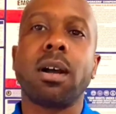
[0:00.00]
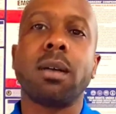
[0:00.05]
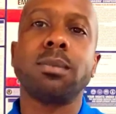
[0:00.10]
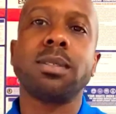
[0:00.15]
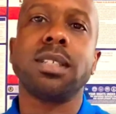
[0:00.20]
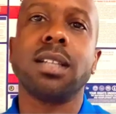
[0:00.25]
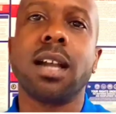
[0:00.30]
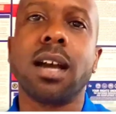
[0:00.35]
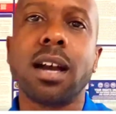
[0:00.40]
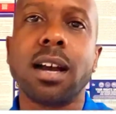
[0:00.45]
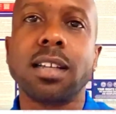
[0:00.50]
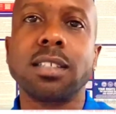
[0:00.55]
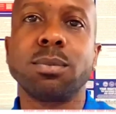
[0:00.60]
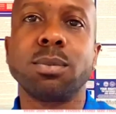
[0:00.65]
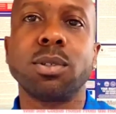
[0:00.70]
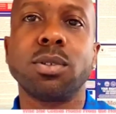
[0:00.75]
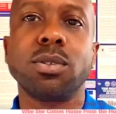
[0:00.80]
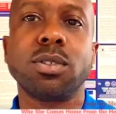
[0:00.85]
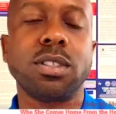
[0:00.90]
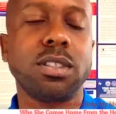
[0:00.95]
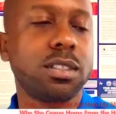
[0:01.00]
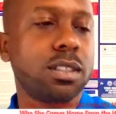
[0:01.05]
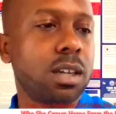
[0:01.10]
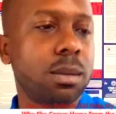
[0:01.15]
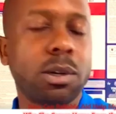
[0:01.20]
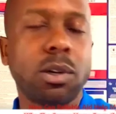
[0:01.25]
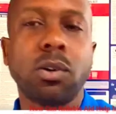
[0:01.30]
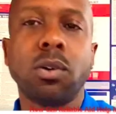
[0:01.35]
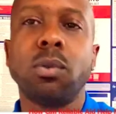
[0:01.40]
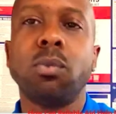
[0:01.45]
mom's in the hospital. She's
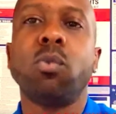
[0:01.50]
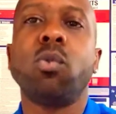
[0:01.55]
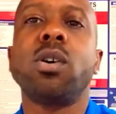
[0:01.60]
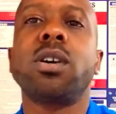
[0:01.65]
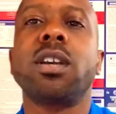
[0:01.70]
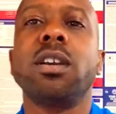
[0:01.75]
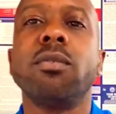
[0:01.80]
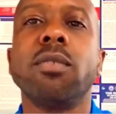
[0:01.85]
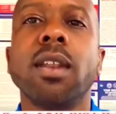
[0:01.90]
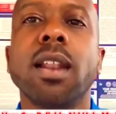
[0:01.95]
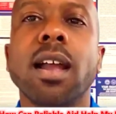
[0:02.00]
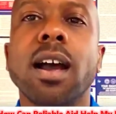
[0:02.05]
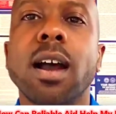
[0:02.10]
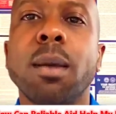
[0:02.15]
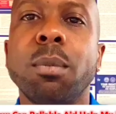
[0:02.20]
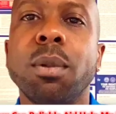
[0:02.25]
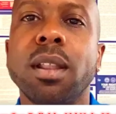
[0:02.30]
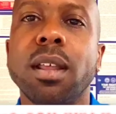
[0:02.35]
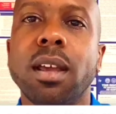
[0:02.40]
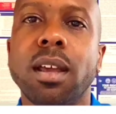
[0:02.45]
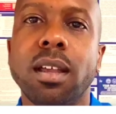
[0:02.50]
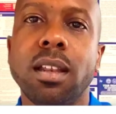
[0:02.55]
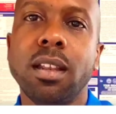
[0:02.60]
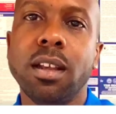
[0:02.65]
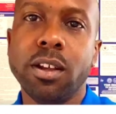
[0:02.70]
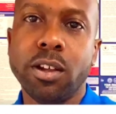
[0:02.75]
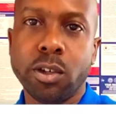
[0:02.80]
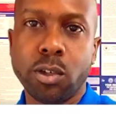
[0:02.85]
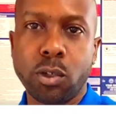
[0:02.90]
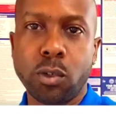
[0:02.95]
coming home. What can Reliable
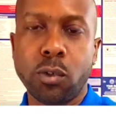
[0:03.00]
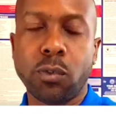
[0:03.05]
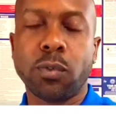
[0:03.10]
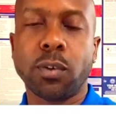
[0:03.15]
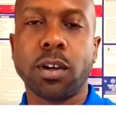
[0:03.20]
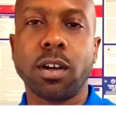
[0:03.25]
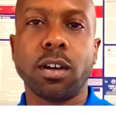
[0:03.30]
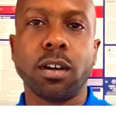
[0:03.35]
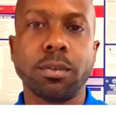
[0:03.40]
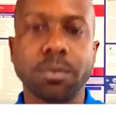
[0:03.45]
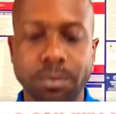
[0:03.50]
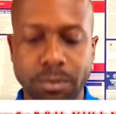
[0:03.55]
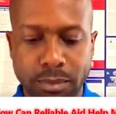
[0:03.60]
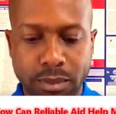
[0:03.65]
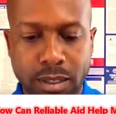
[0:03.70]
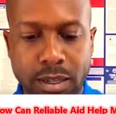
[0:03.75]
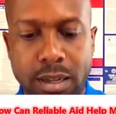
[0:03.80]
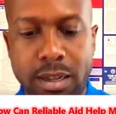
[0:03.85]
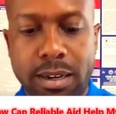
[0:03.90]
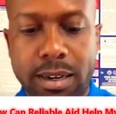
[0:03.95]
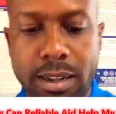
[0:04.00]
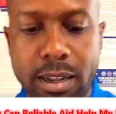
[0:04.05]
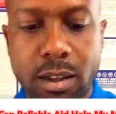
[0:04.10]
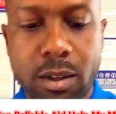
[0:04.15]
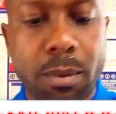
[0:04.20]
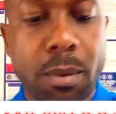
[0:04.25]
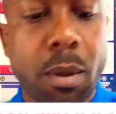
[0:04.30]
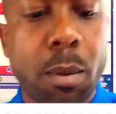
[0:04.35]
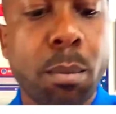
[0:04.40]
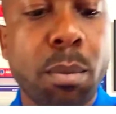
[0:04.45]
Aid do for her?
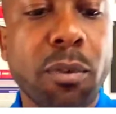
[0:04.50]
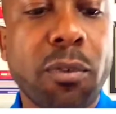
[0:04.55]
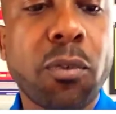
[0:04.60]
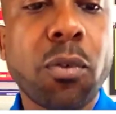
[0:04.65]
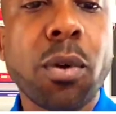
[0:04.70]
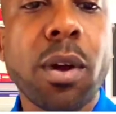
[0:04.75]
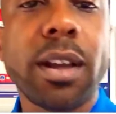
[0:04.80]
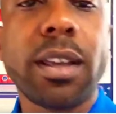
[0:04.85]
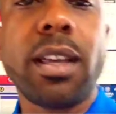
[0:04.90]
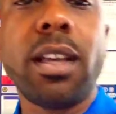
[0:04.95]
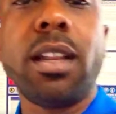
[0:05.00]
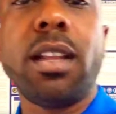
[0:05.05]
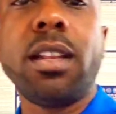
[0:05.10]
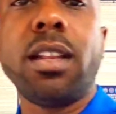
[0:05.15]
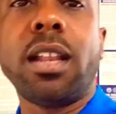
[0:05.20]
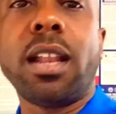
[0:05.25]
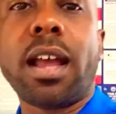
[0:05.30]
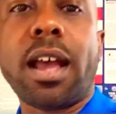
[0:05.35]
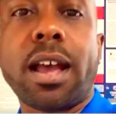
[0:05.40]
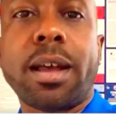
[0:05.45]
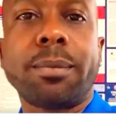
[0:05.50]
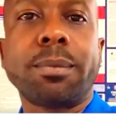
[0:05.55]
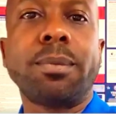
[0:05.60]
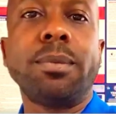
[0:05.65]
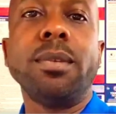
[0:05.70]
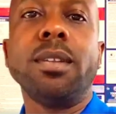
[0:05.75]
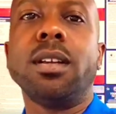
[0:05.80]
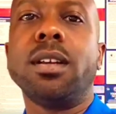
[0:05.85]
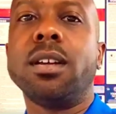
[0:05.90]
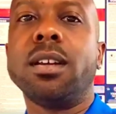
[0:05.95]
Now, before I get into
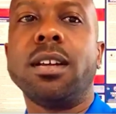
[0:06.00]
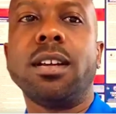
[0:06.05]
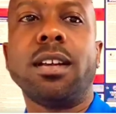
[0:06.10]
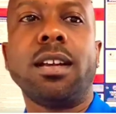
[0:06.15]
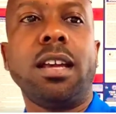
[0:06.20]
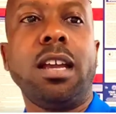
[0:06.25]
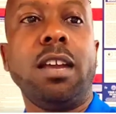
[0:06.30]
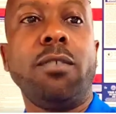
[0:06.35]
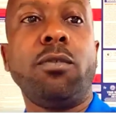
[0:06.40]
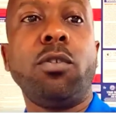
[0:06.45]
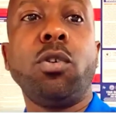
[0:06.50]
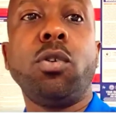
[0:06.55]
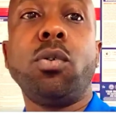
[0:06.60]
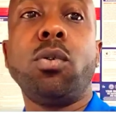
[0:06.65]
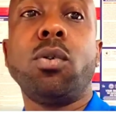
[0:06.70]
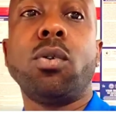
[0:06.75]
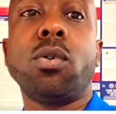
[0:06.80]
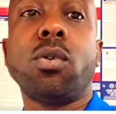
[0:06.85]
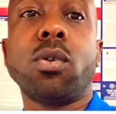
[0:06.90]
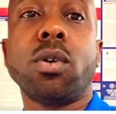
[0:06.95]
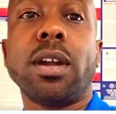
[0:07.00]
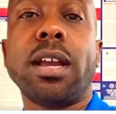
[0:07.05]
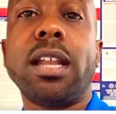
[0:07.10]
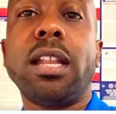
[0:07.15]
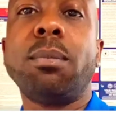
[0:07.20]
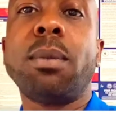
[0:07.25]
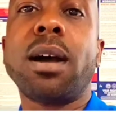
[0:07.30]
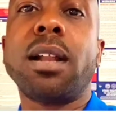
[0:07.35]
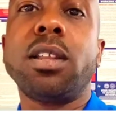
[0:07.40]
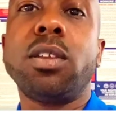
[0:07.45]
that, if you or
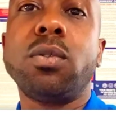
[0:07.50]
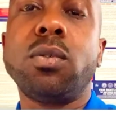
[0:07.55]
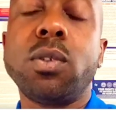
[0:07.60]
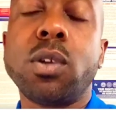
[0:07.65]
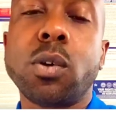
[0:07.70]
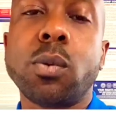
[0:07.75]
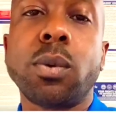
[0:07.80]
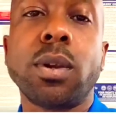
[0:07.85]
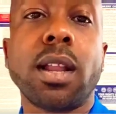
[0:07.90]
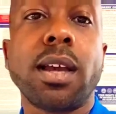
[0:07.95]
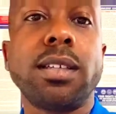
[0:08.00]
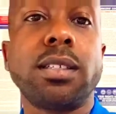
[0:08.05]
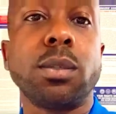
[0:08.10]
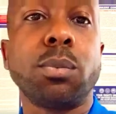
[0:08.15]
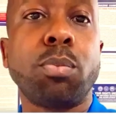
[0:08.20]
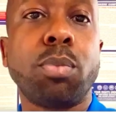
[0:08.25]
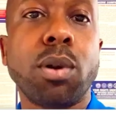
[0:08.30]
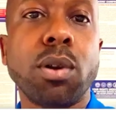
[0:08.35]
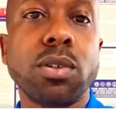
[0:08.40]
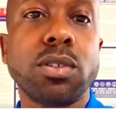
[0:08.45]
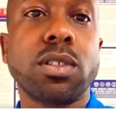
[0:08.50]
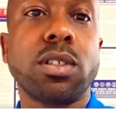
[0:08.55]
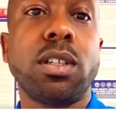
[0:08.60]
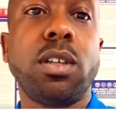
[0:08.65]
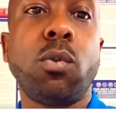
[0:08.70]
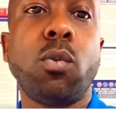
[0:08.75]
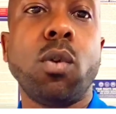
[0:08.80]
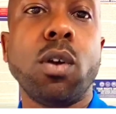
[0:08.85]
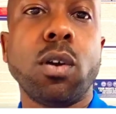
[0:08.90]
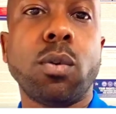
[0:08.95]
anybody you know would like to
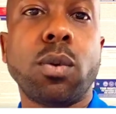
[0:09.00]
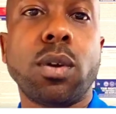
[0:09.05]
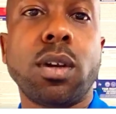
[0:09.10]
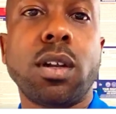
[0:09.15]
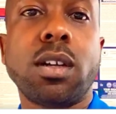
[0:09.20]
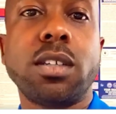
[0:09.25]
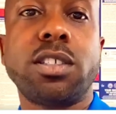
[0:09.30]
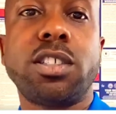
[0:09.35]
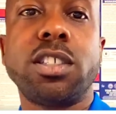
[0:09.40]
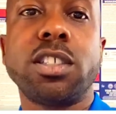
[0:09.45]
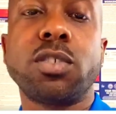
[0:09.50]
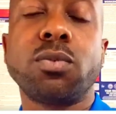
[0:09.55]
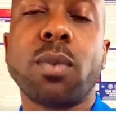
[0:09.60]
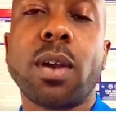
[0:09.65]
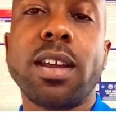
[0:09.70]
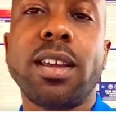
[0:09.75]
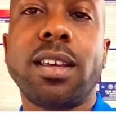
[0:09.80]
personally work with us, just